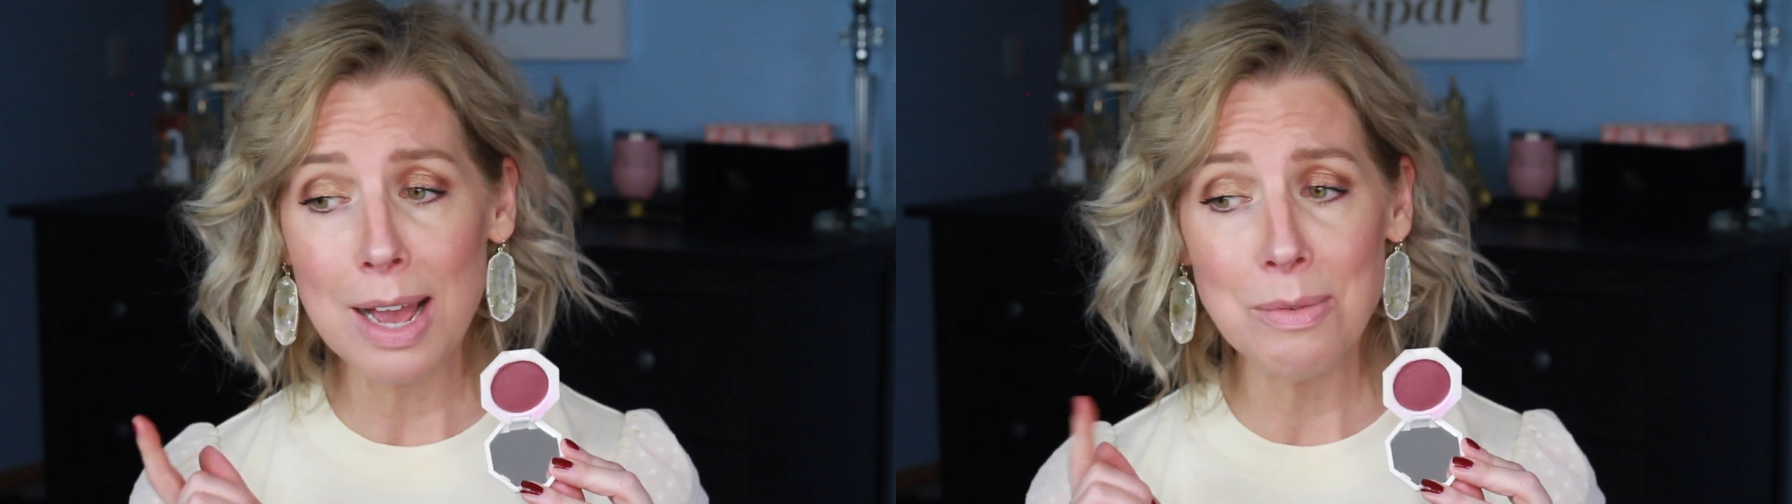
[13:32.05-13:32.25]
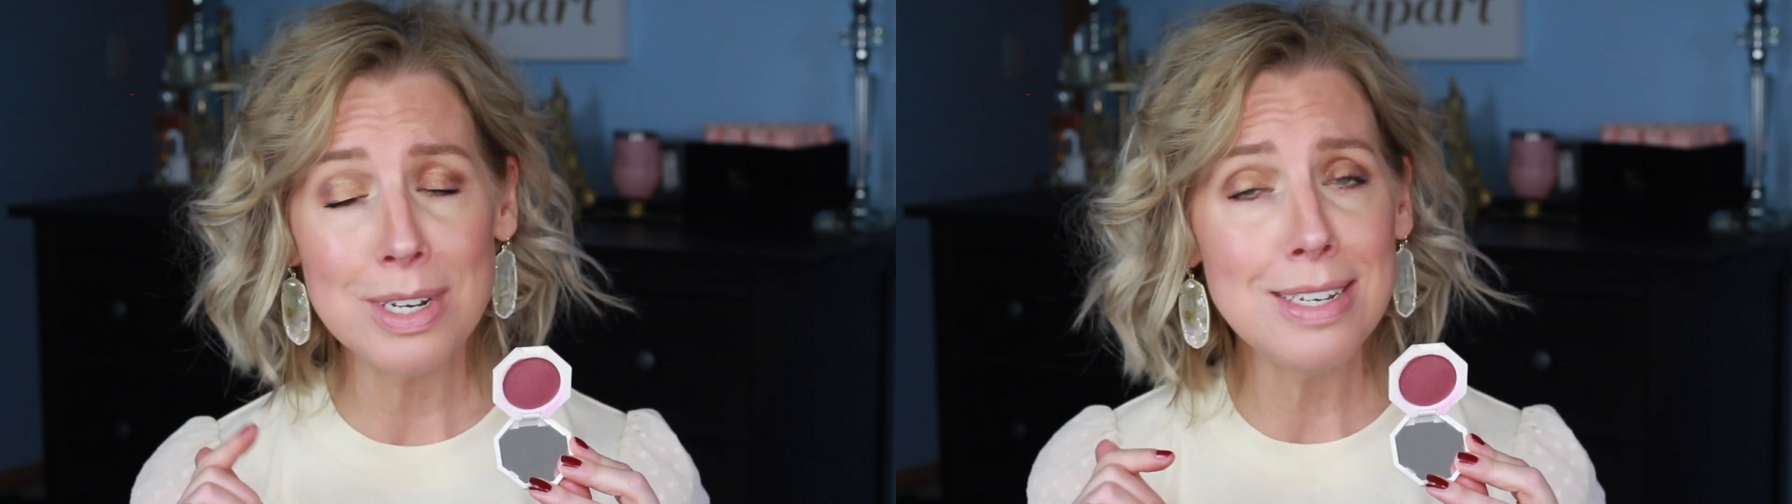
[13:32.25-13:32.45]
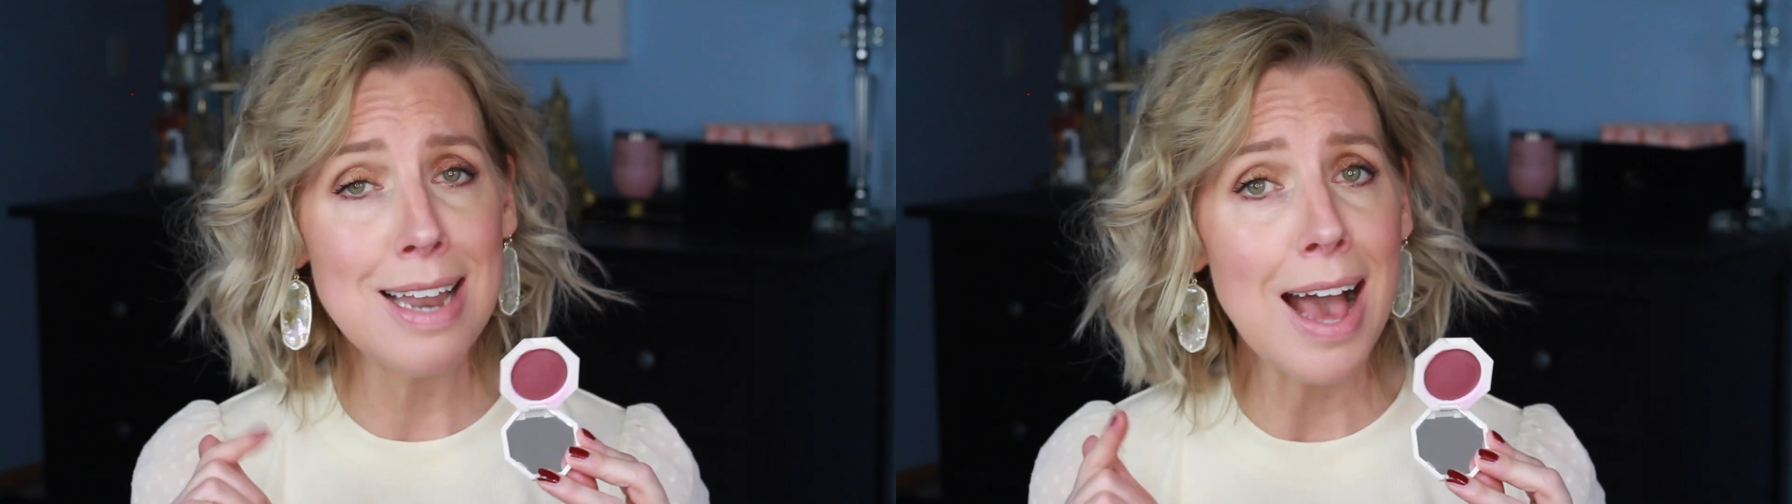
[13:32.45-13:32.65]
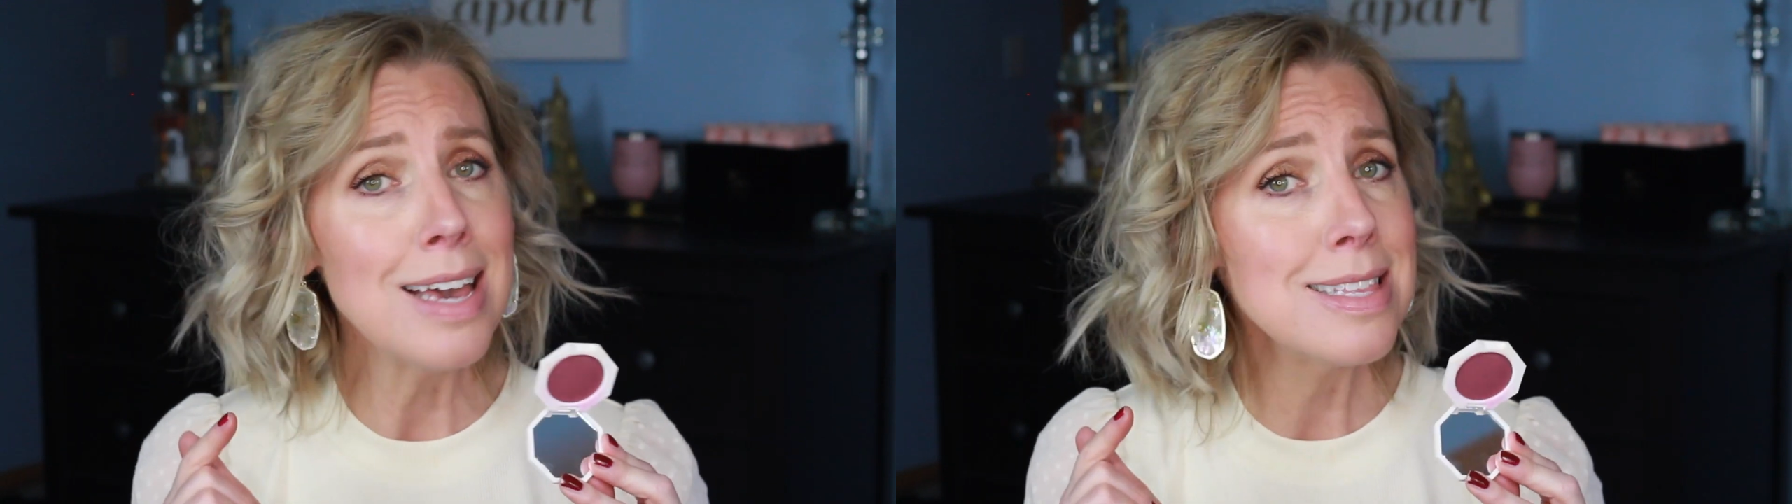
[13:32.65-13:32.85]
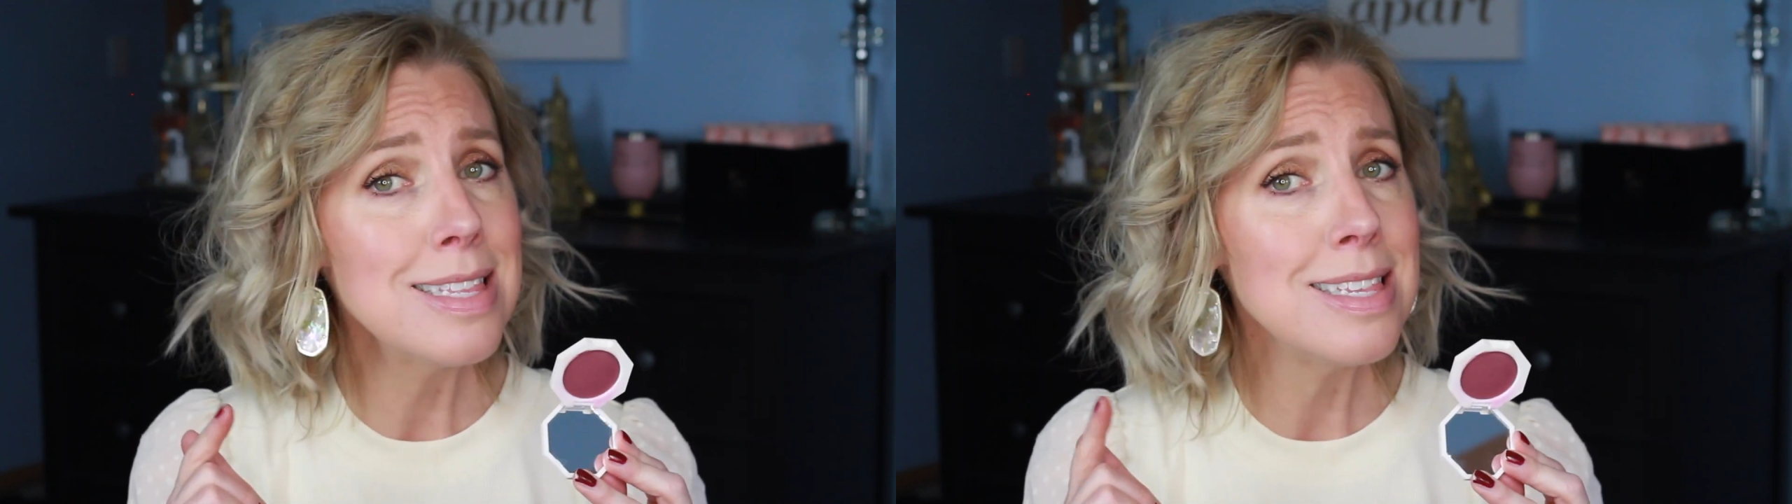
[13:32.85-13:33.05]
I would
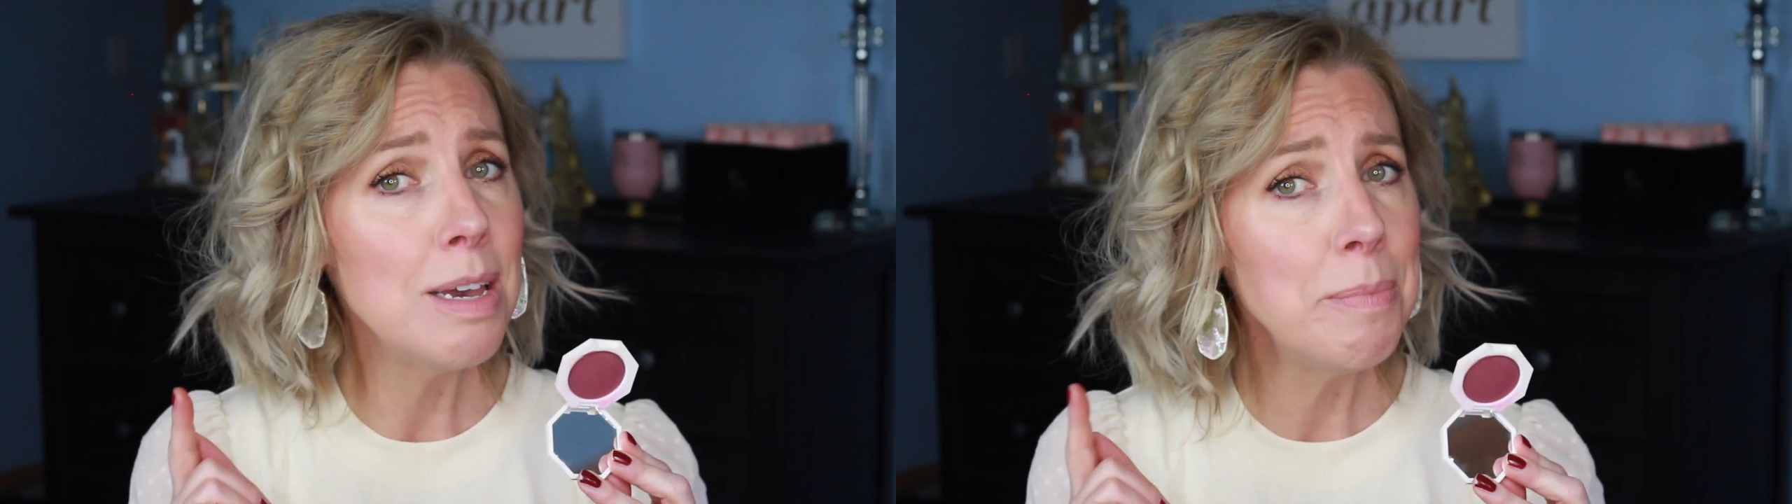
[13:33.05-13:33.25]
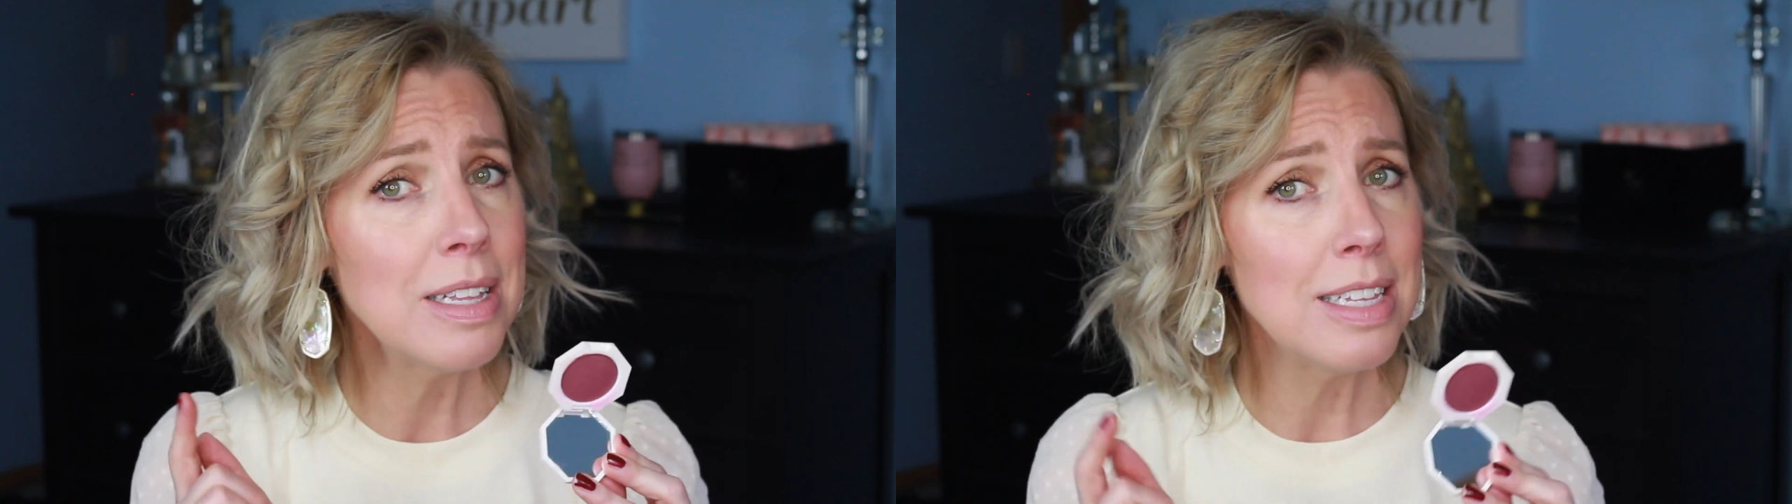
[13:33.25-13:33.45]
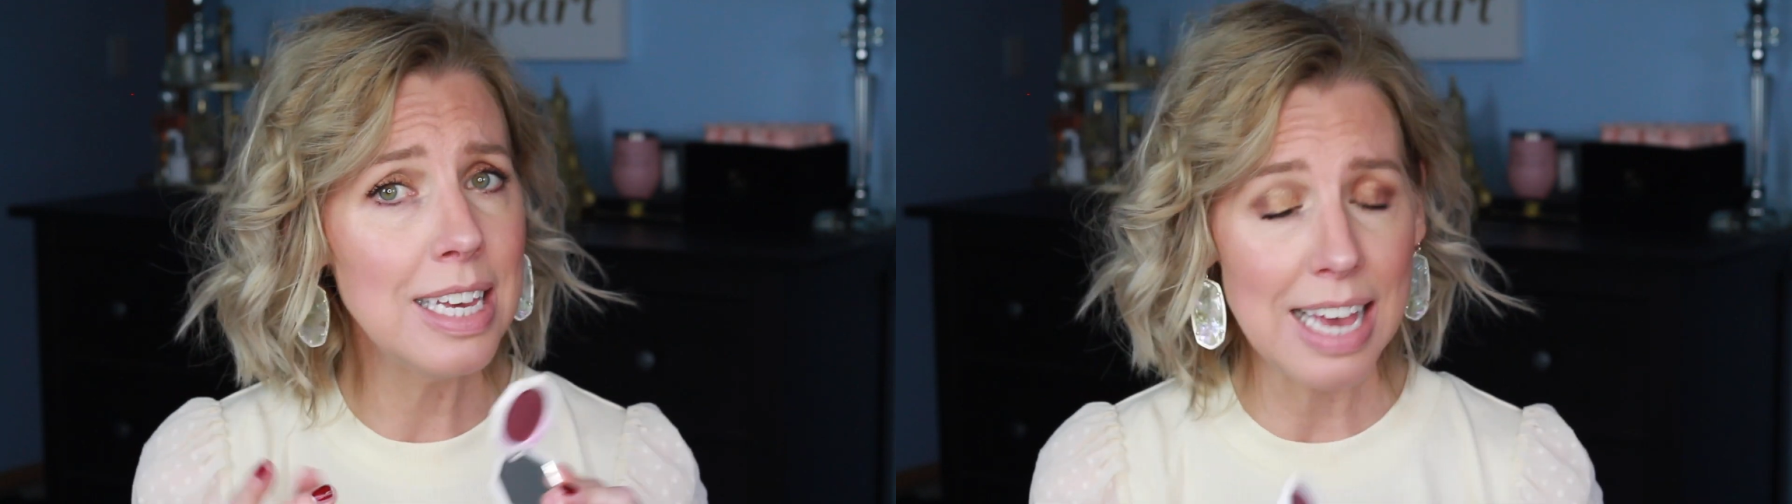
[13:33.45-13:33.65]
not typically